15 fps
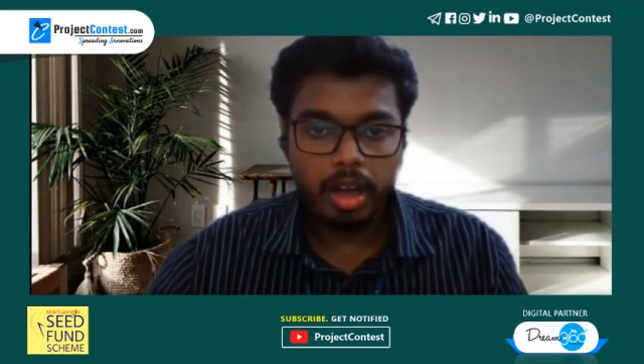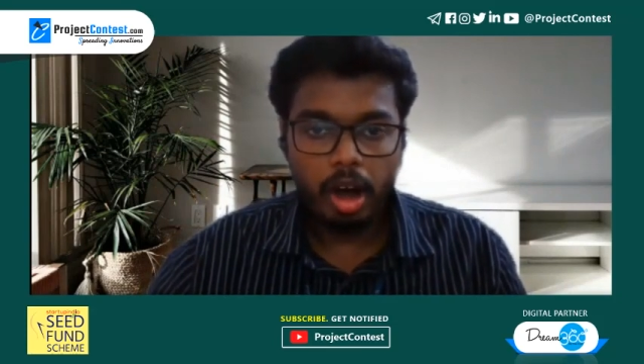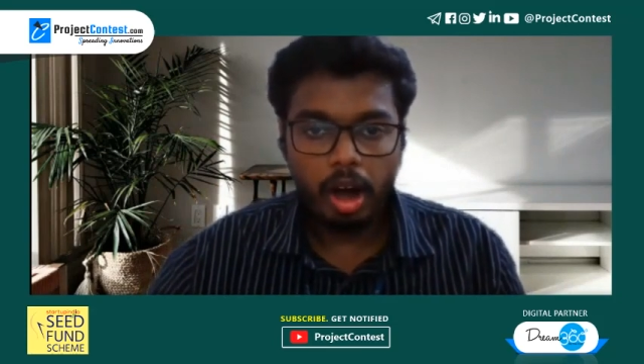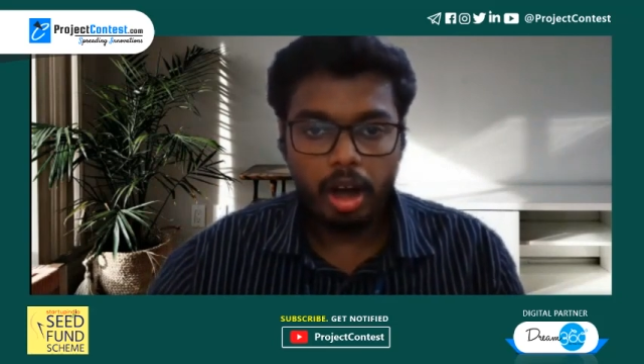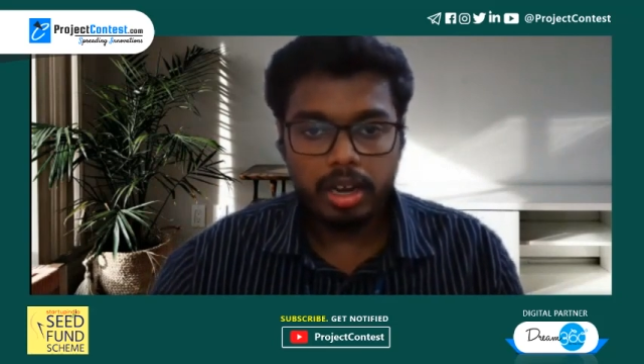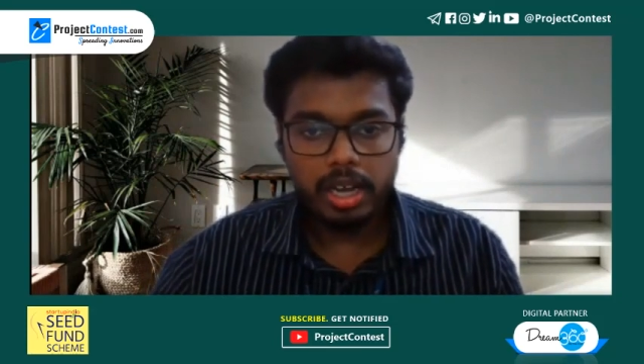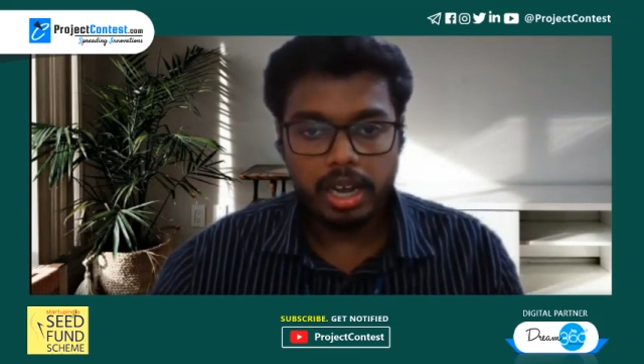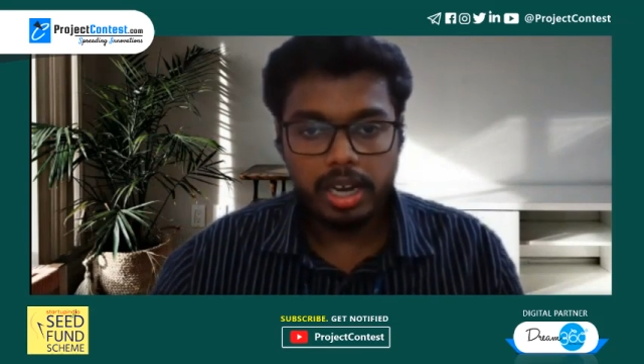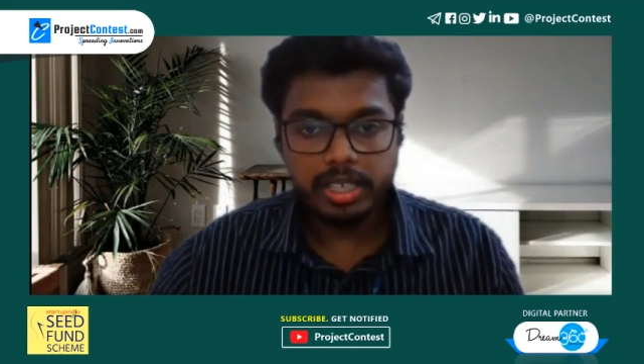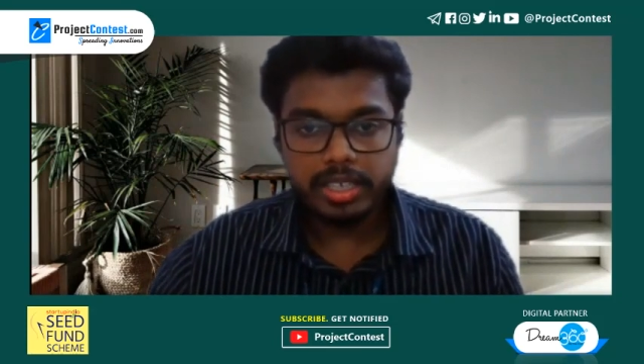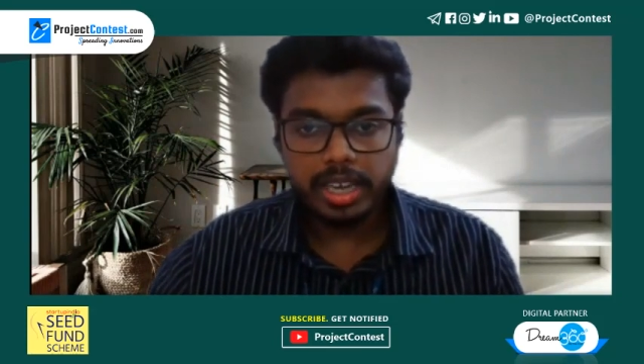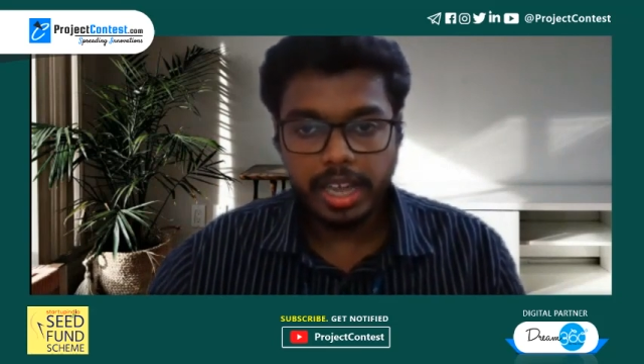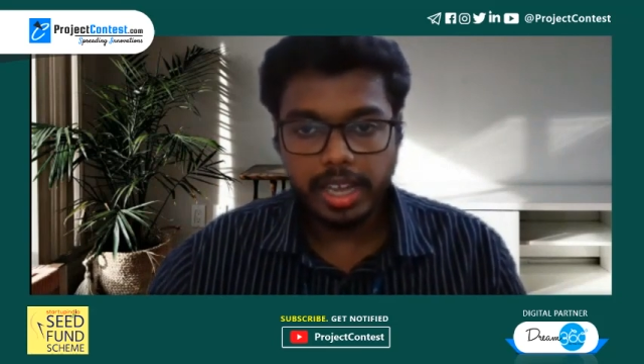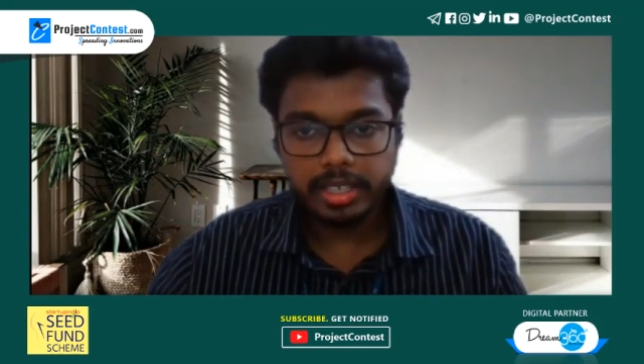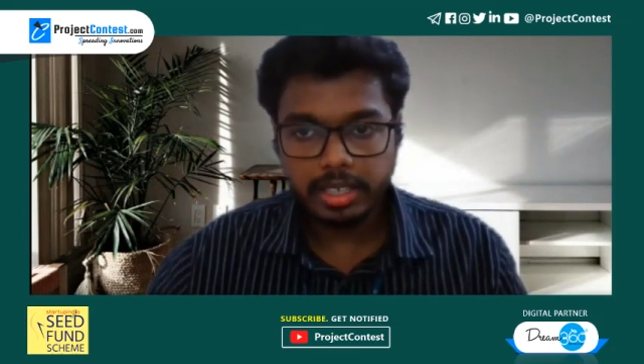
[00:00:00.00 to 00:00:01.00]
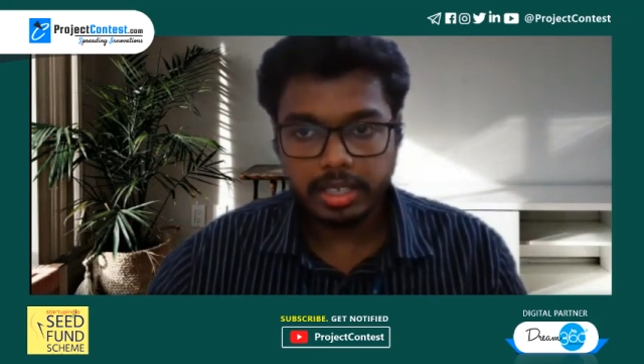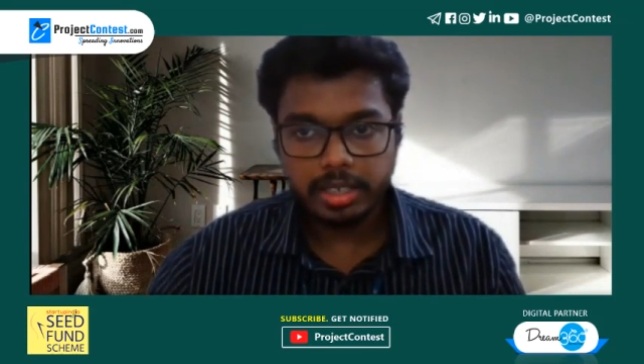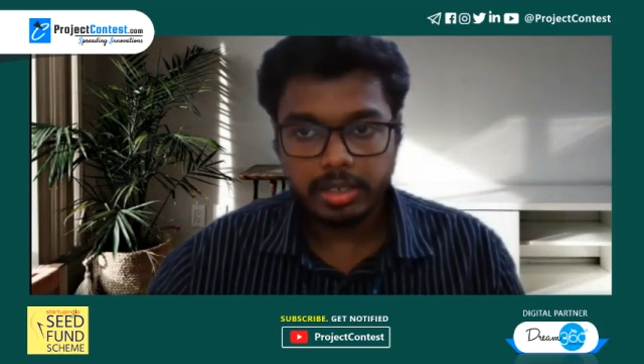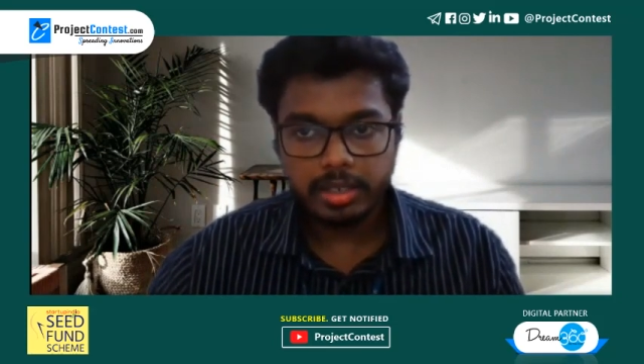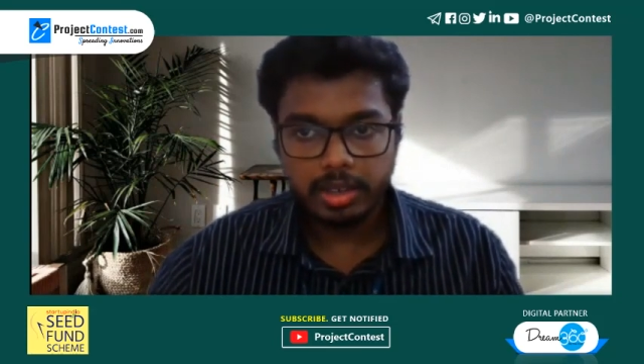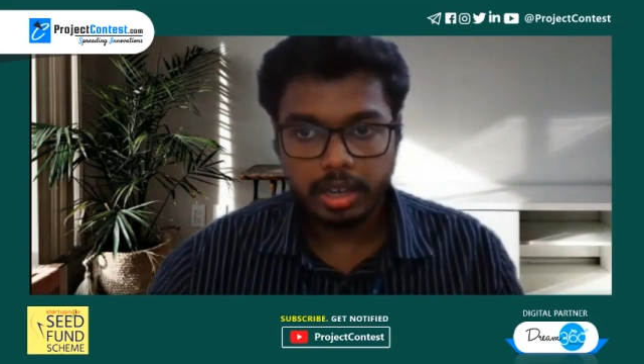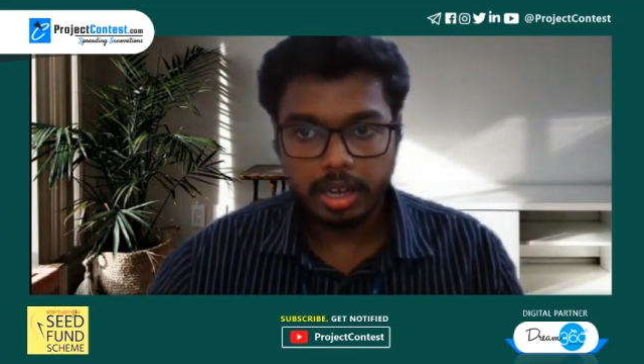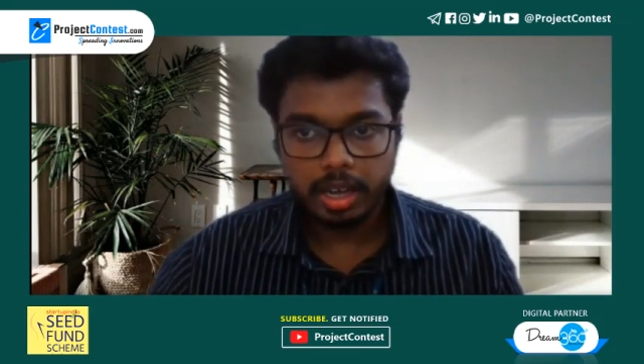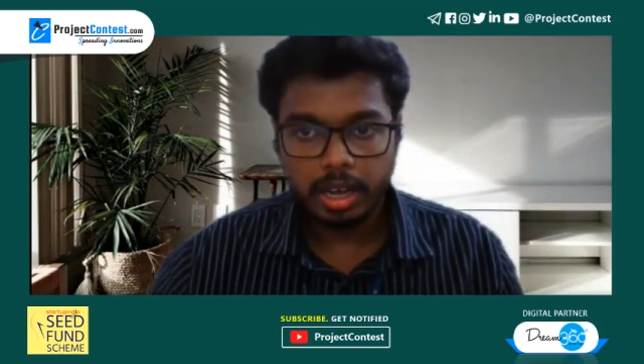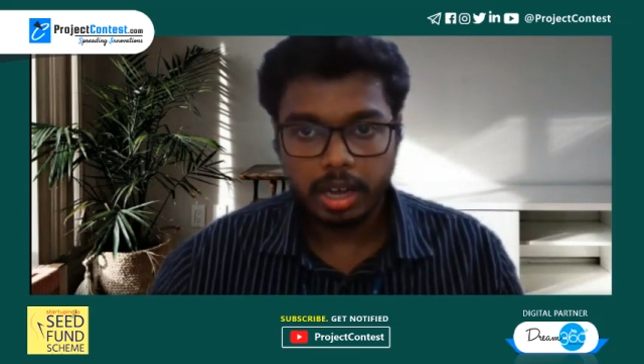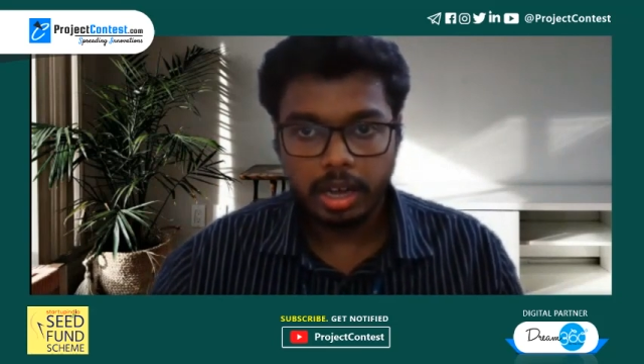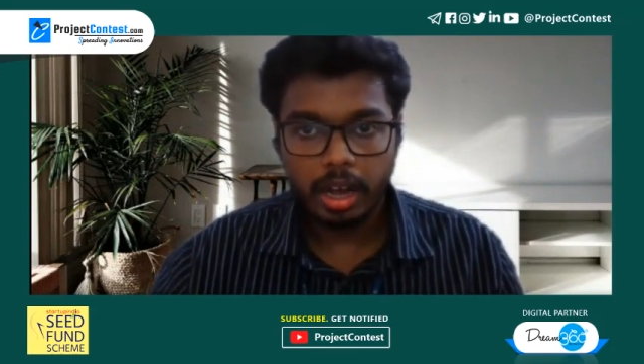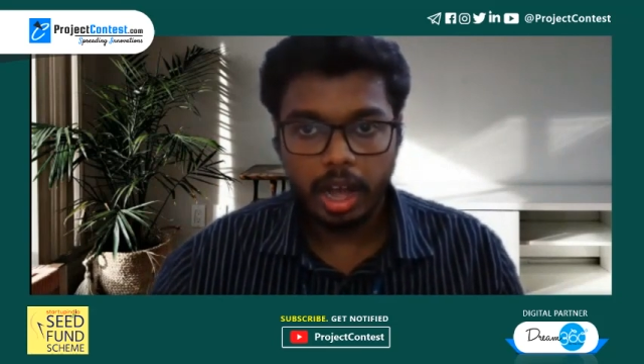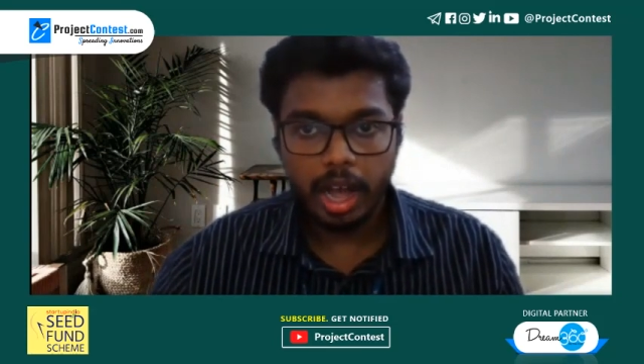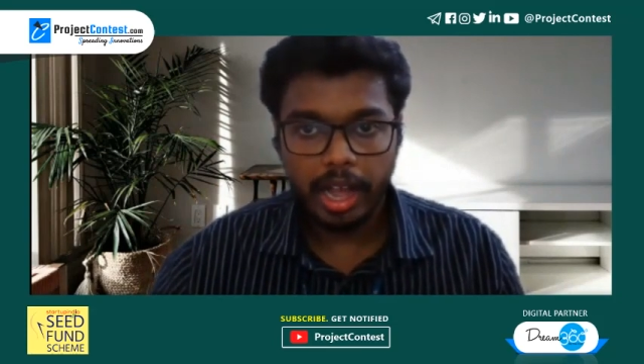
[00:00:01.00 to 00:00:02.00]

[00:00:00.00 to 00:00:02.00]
all early stage uh,